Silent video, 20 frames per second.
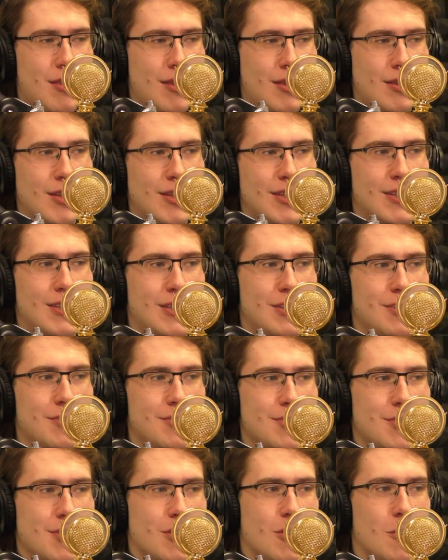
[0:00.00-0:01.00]
like
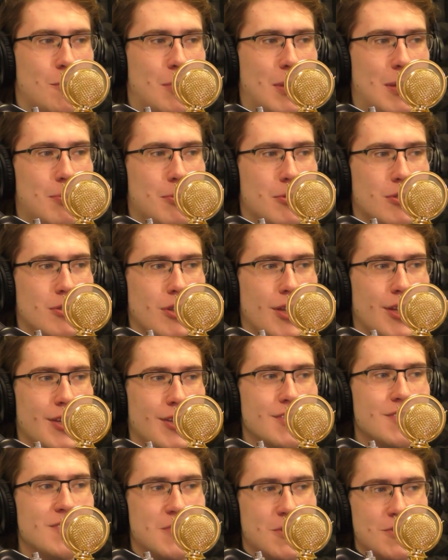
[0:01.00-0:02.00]
years ago. People are like,
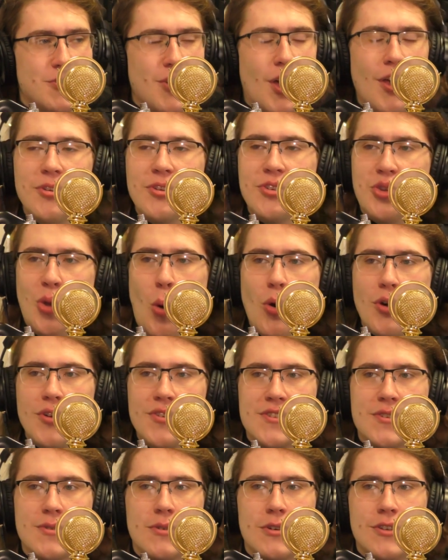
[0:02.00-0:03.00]
because there's other
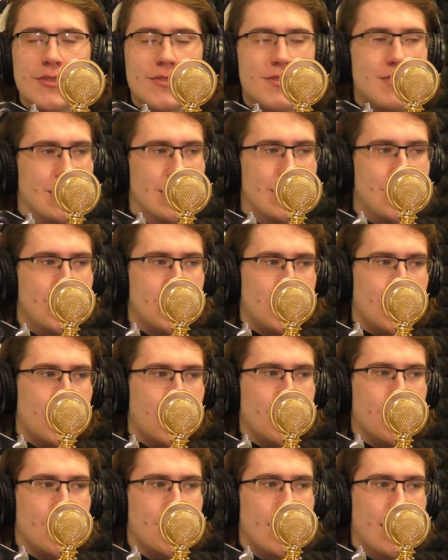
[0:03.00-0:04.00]
doors to it. You see it the entire time.